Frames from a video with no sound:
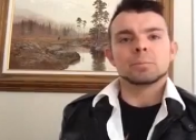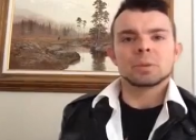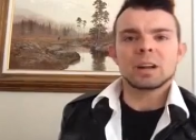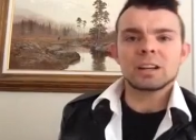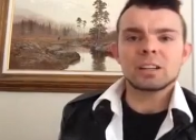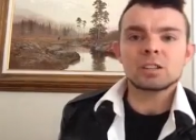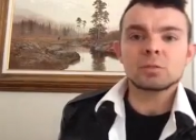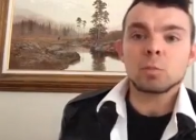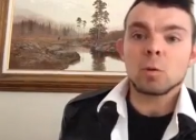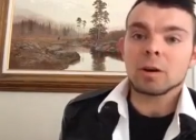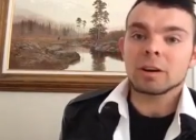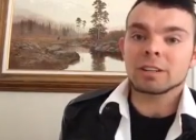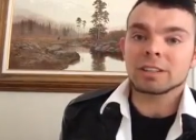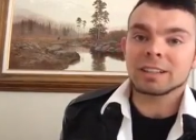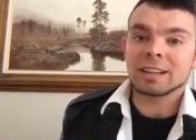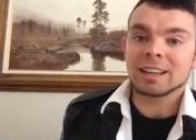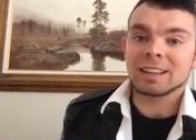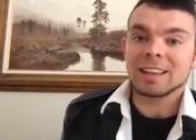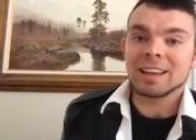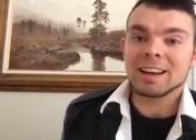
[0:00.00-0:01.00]
But I just wanted
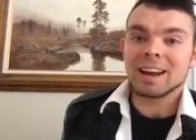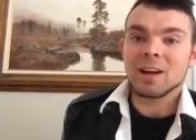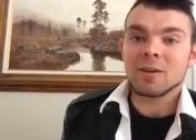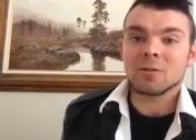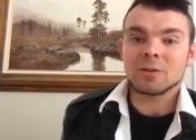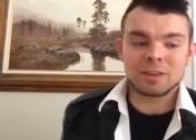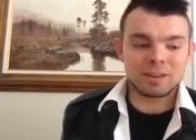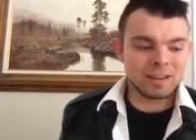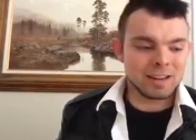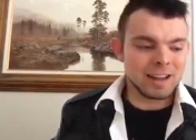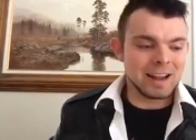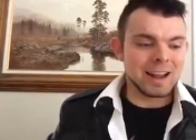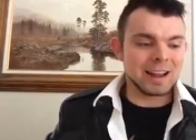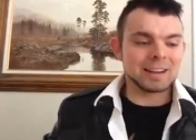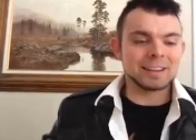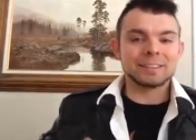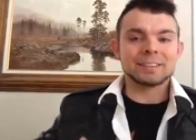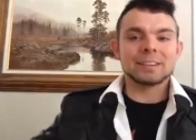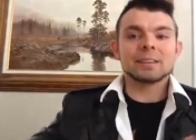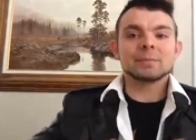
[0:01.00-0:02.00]
to get that out
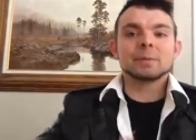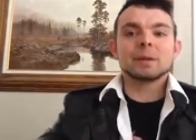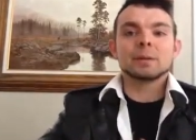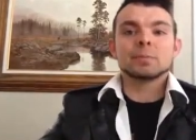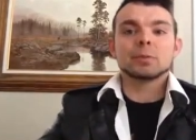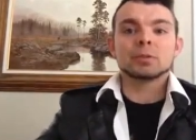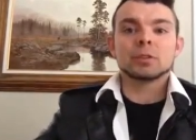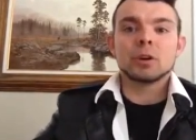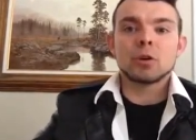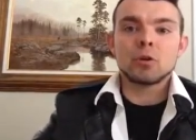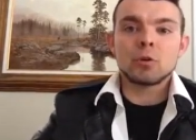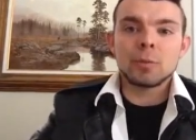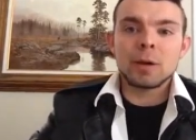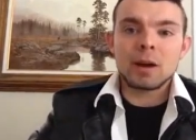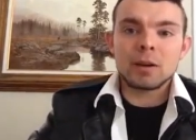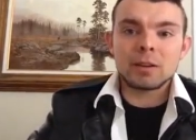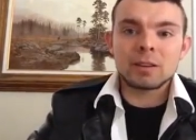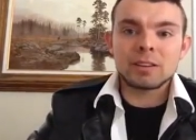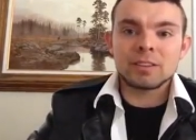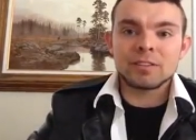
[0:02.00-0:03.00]
and let people know
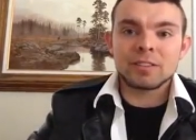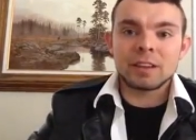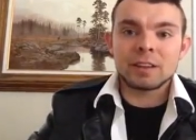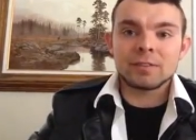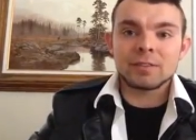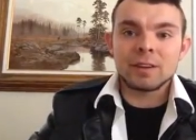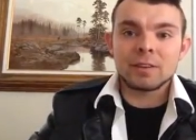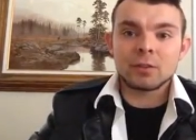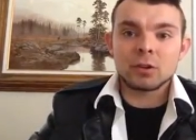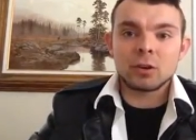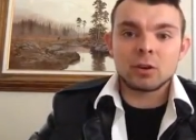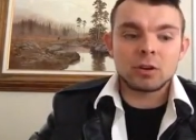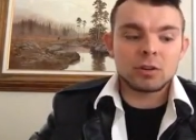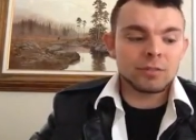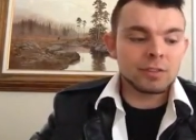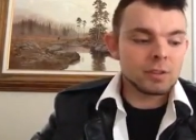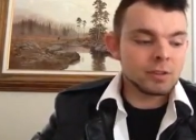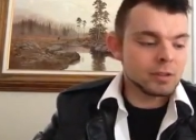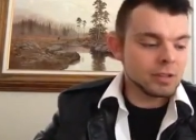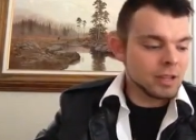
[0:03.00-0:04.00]
about it if they've never heard
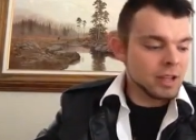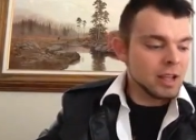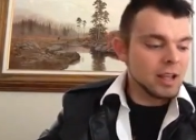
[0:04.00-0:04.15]
of it.